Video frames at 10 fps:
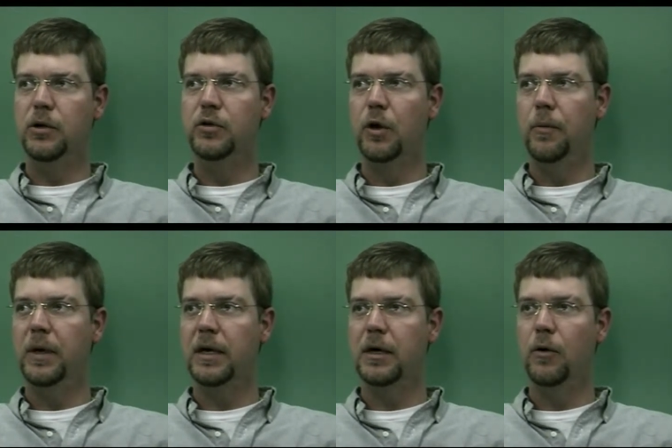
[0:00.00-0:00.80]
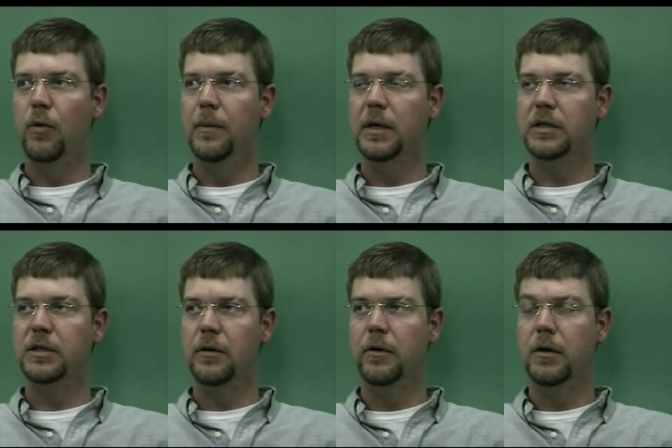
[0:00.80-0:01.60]
You told me to kill women and
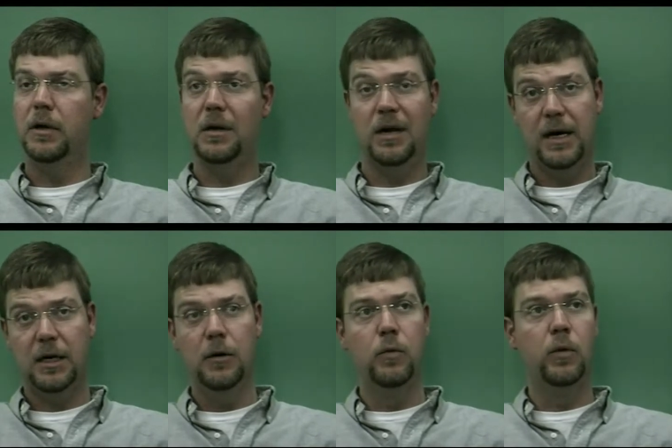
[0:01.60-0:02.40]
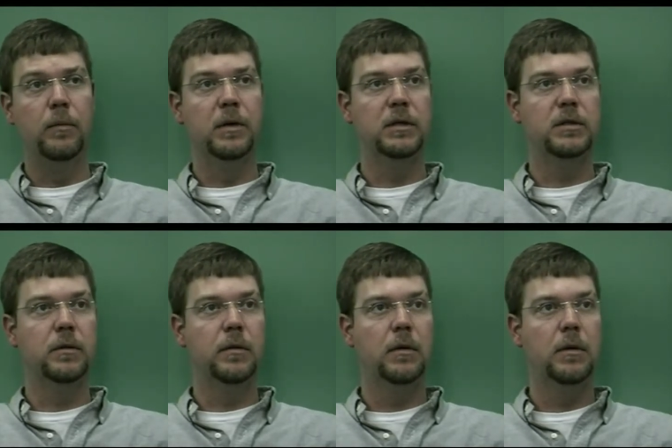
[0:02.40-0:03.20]
children, and I killed women and children.